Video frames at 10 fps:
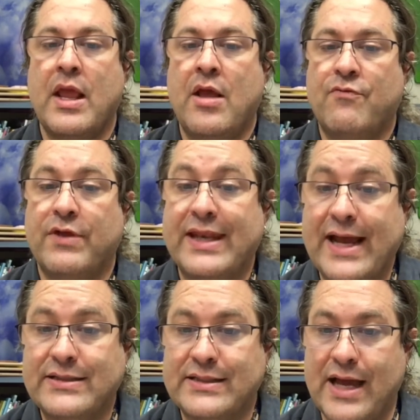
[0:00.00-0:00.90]
For the next
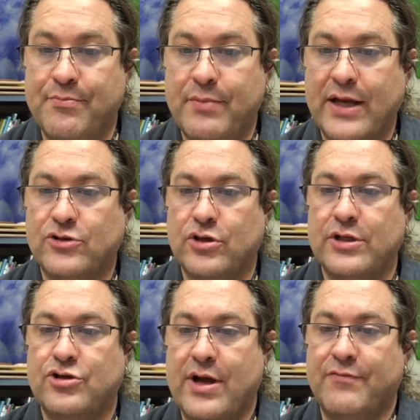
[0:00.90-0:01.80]
step, make sure that
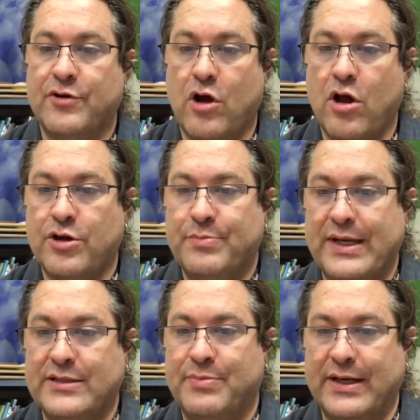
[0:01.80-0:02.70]
you have all your beads
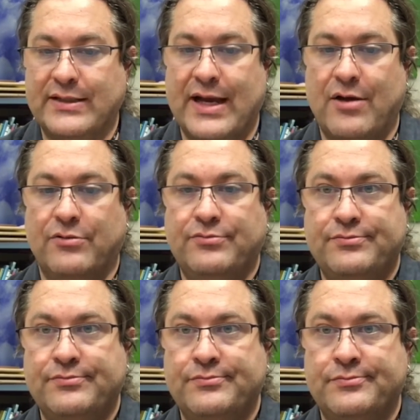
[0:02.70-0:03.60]
picked out.
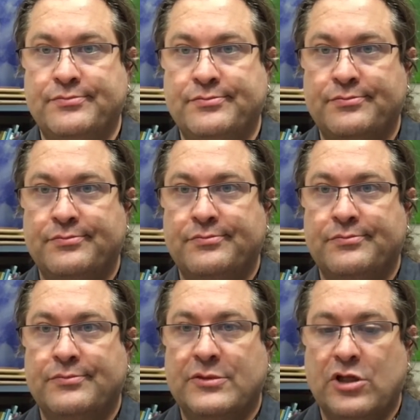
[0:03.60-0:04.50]

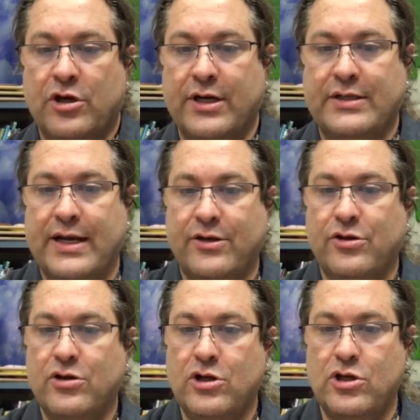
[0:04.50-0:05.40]
You're going to take your
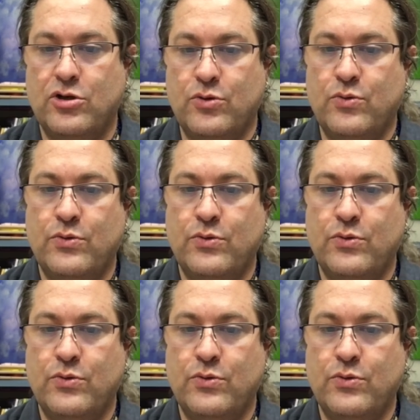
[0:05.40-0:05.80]
glue,